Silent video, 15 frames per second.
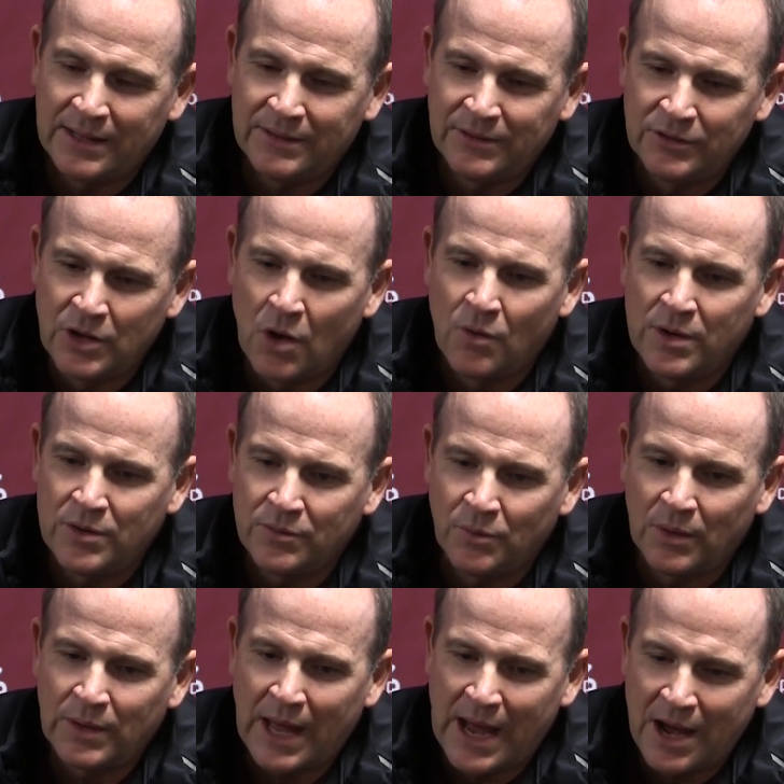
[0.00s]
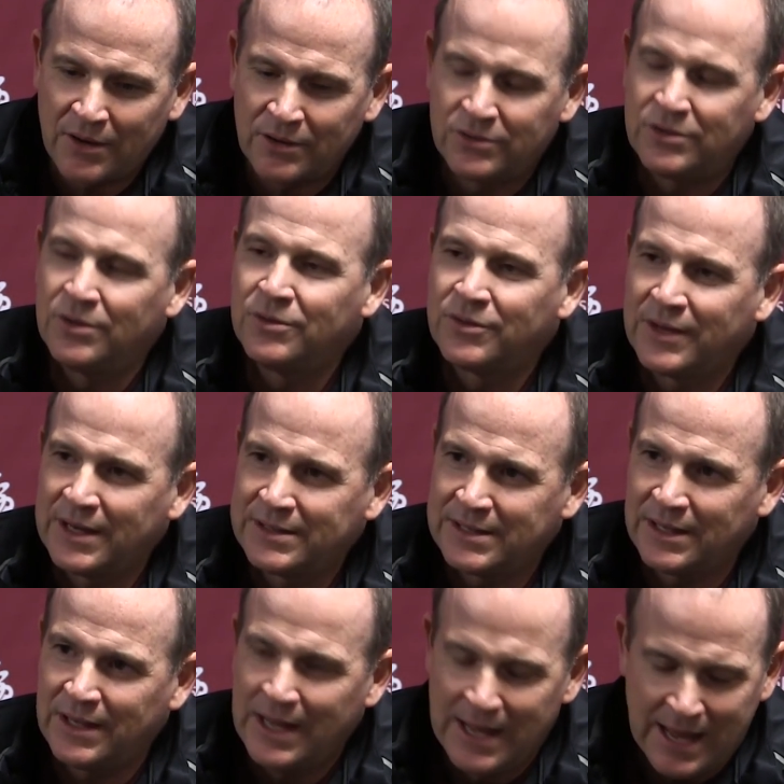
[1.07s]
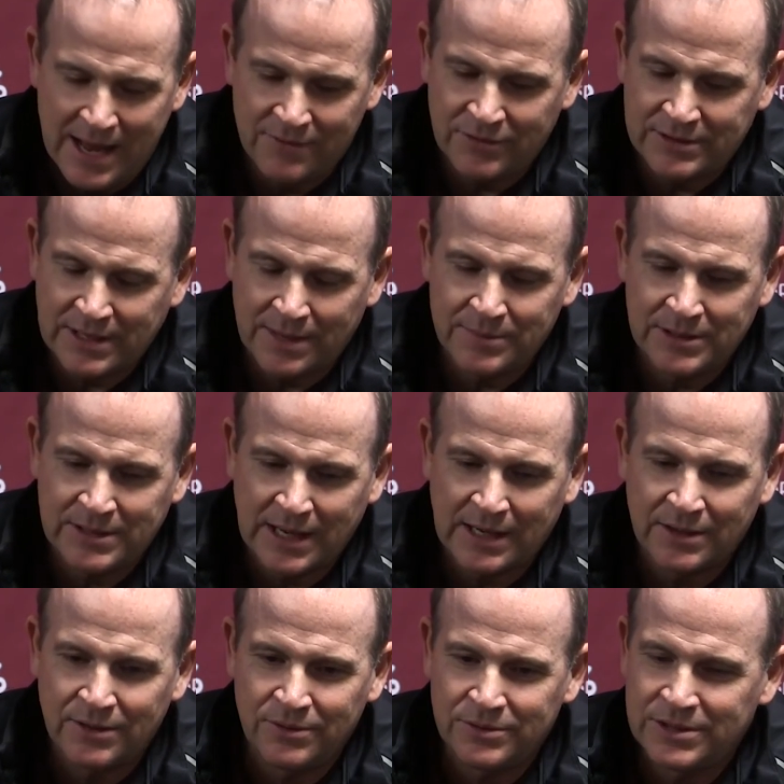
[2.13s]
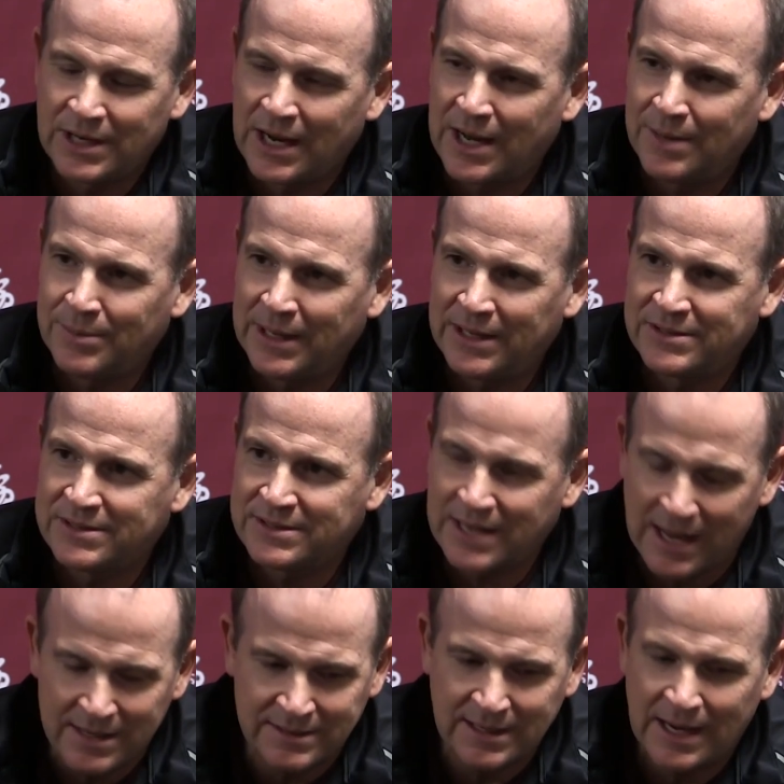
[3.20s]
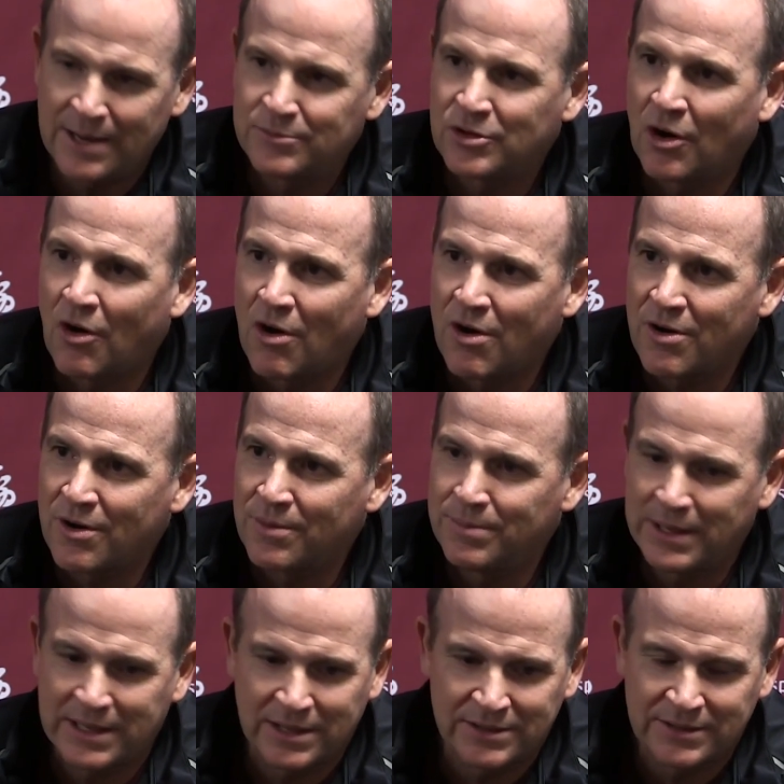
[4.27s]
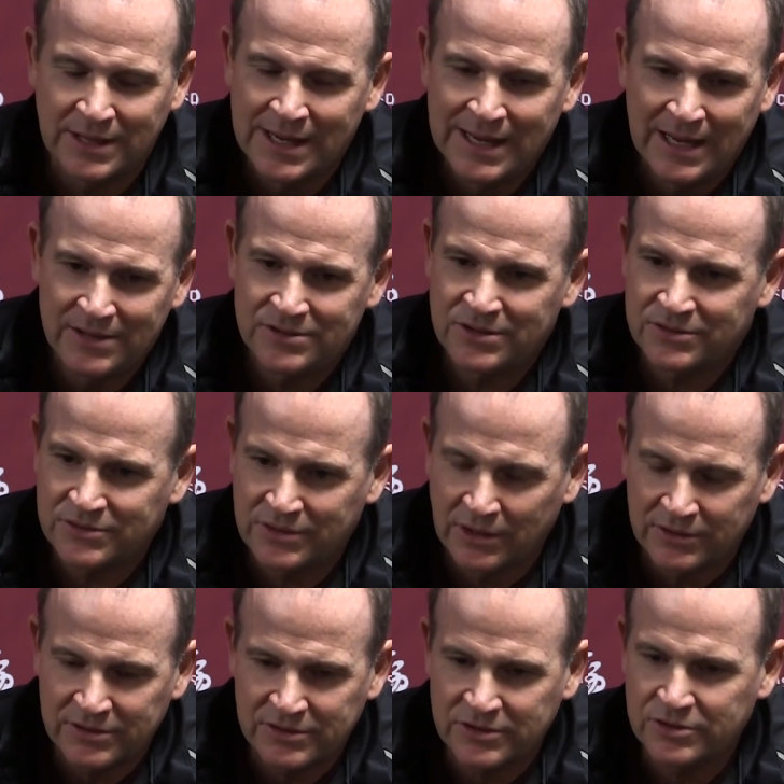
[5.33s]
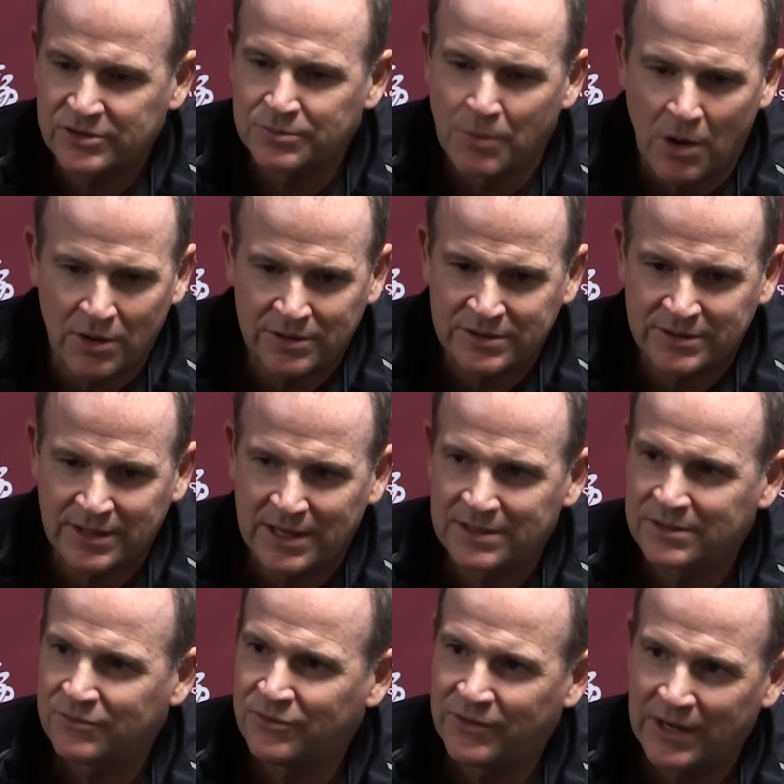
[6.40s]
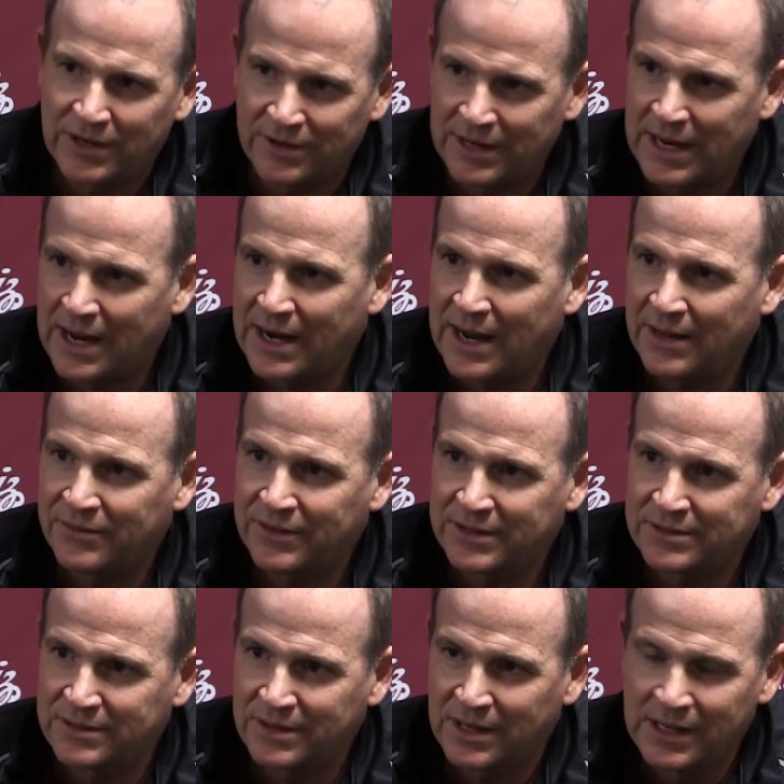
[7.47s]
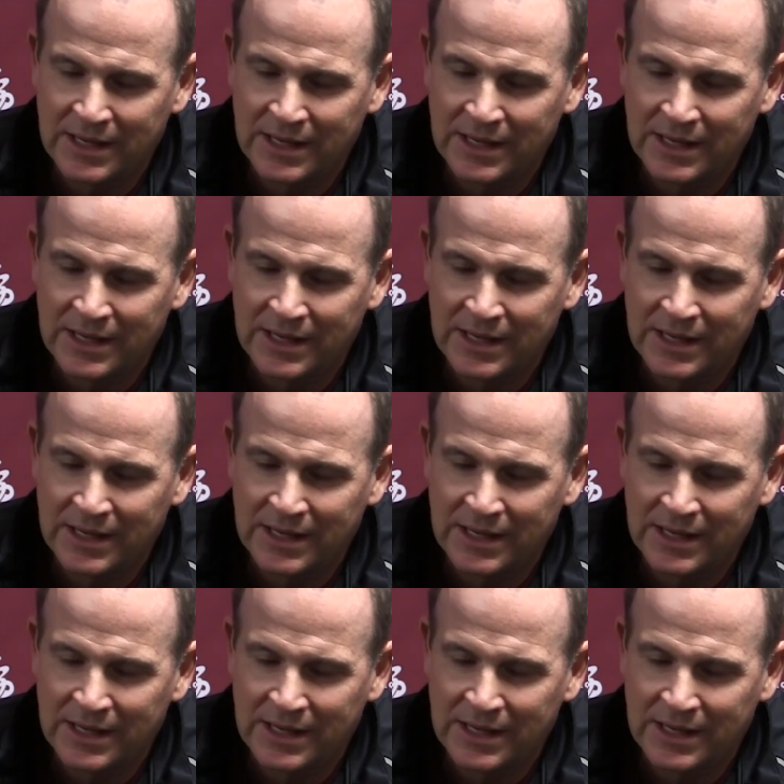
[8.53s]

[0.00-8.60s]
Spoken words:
knowing how to do things, every time you take a new job, it's 10 times harder because it's just the smallest things of figuring out how things